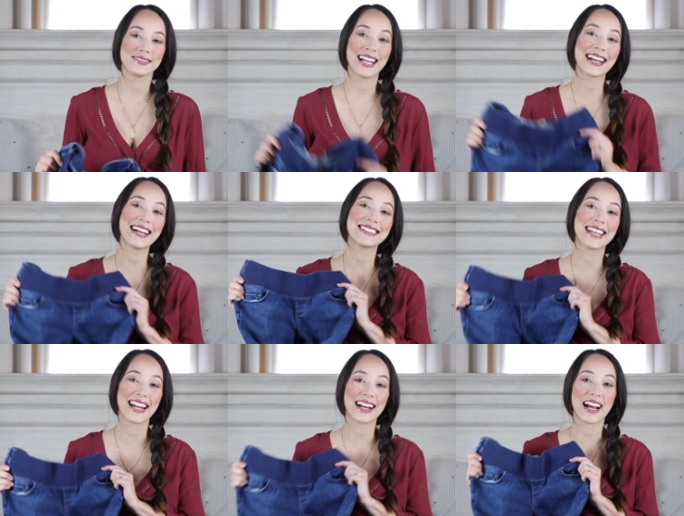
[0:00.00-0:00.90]
Like I
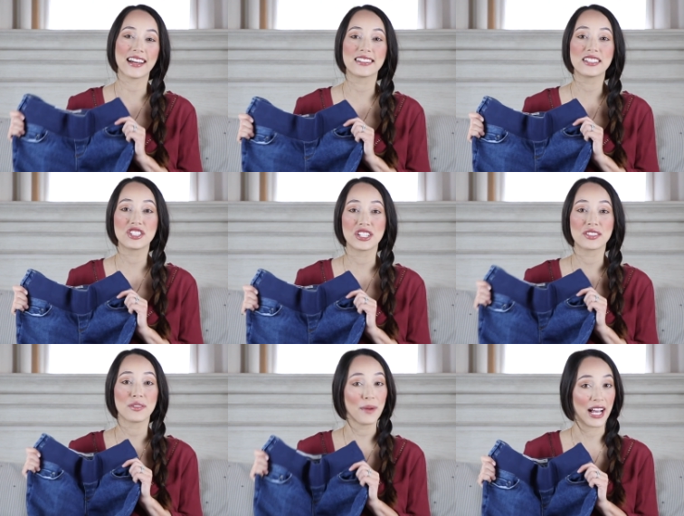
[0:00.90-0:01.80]
said, I got these
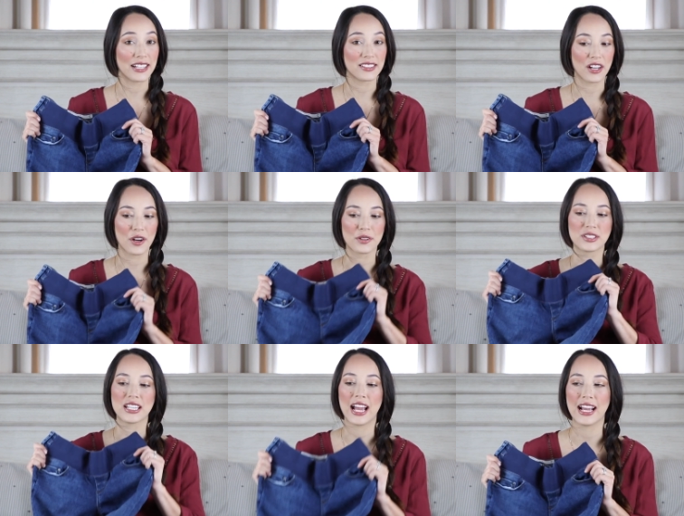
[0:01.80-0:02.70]
jeans from
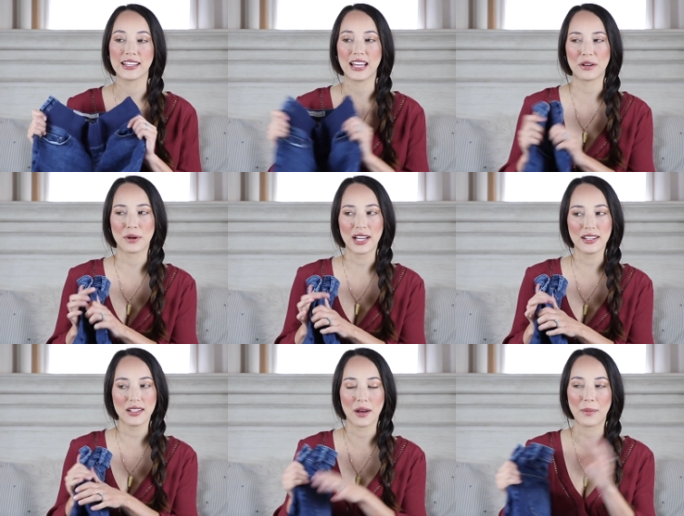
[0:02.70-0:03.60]
ASOS, and they
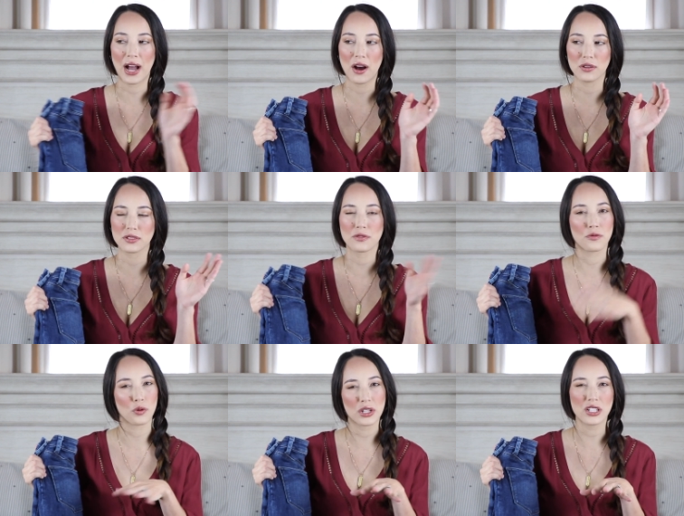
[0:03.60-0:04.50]
ran about
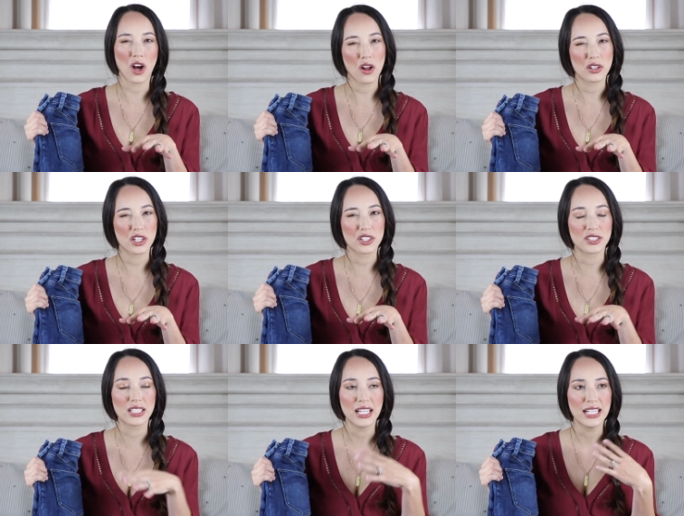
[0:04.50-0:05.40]
$40
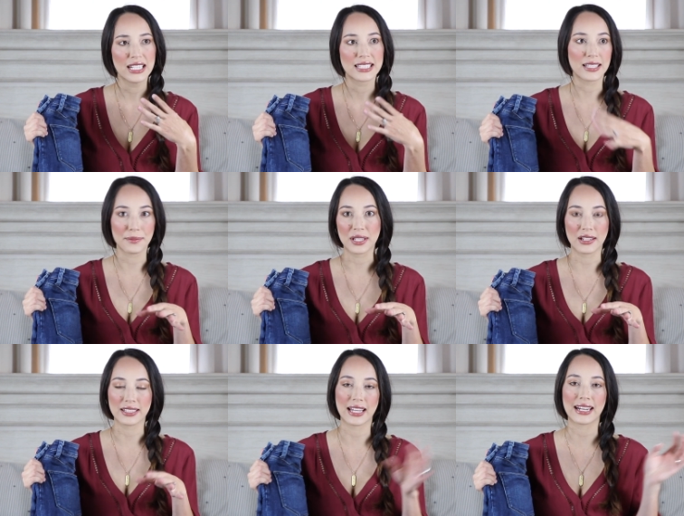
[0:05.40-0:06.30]
something
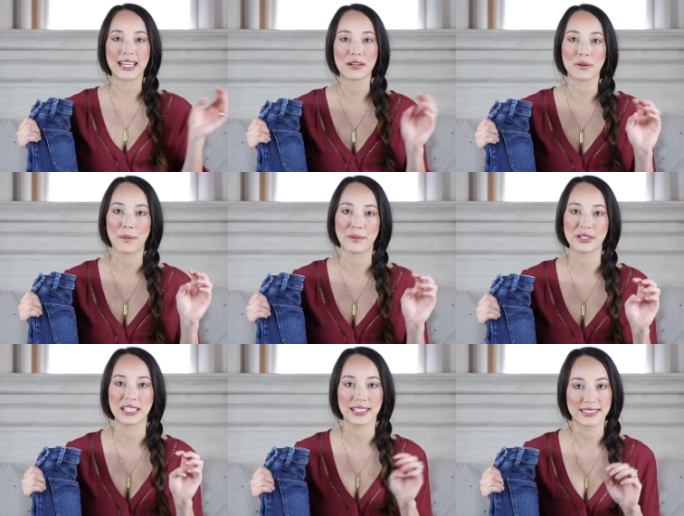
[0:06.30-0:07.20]
like that. I can't remember
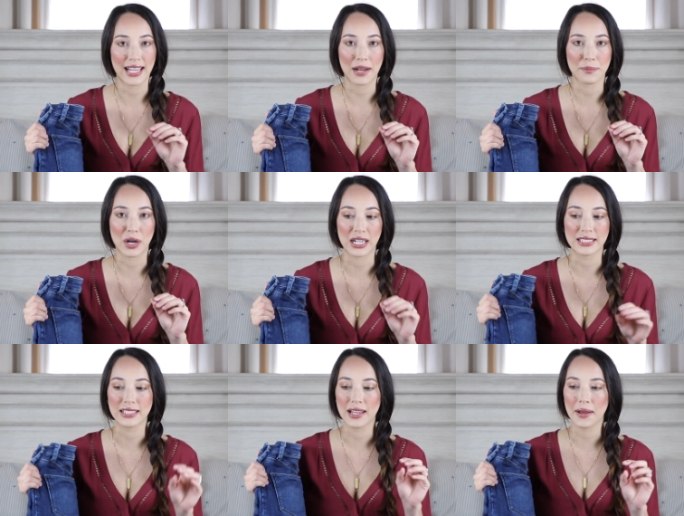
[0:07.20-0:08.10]
the exact
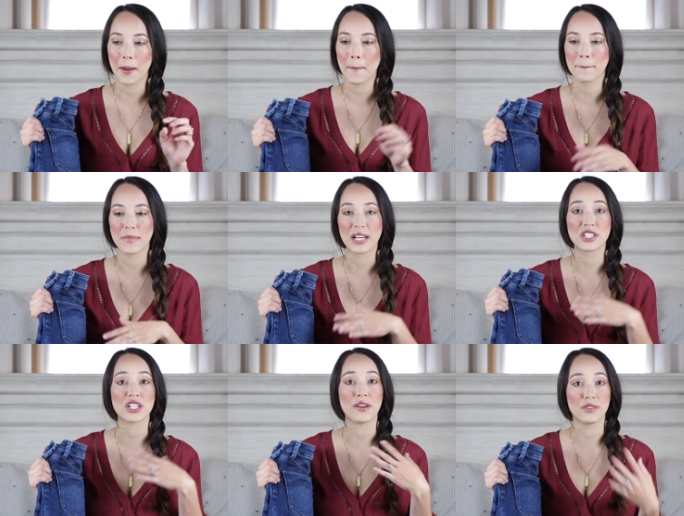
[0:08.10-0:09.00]
pricing,
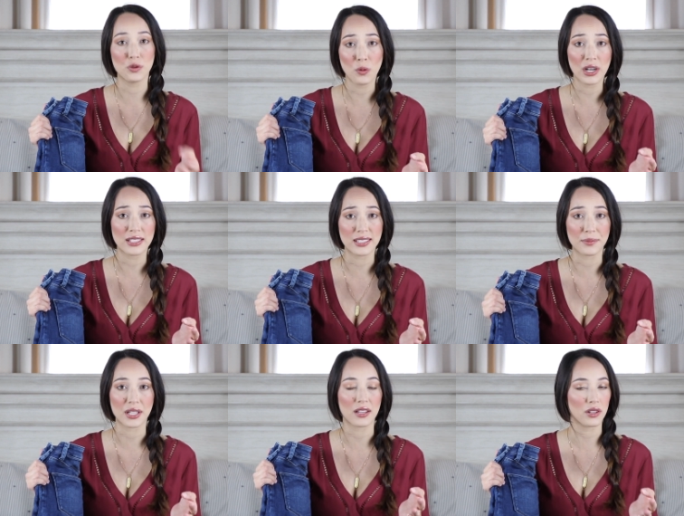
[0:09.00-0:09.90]
which if you wanted
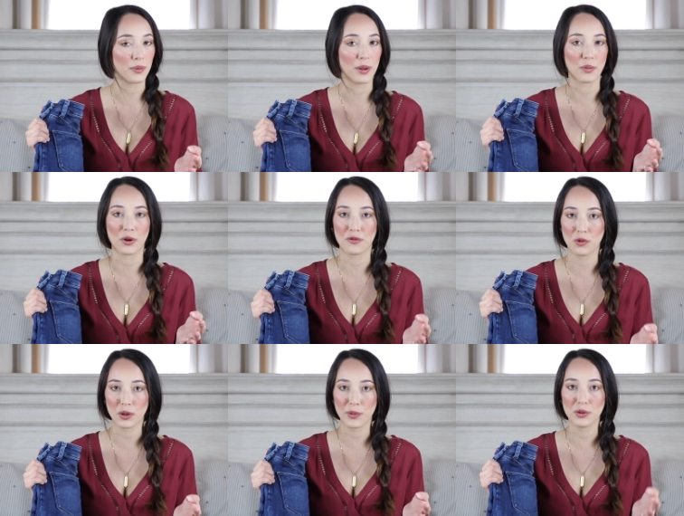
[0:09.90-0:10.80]
something a little bit more
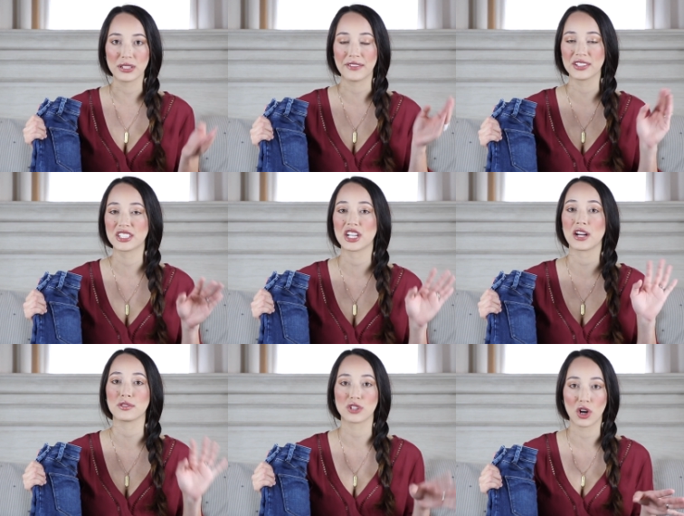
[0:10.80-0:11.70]
affordable, definitely check
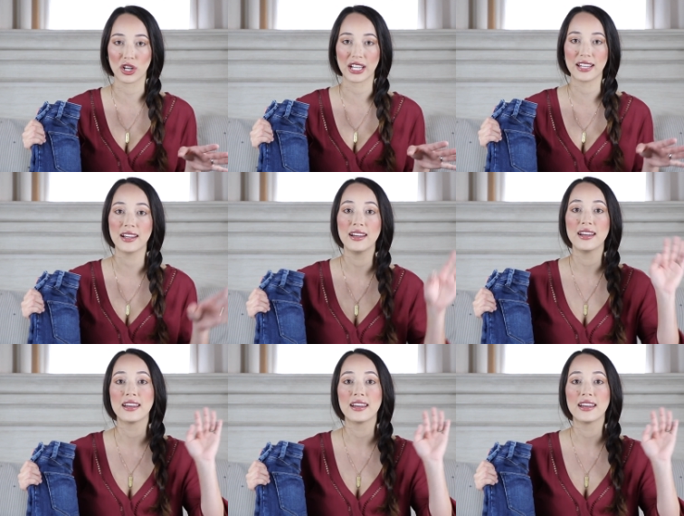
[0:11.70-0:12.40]
out Target.